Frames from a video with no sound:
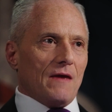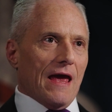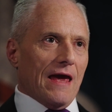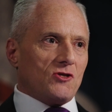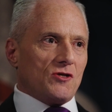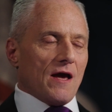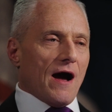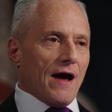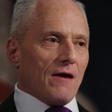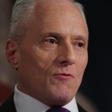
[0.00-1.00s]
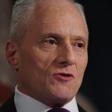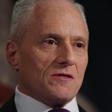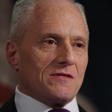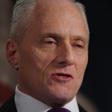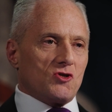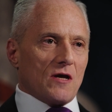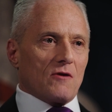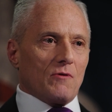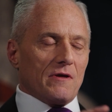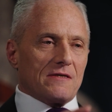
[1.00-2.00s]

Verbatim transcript: A G I, which is this general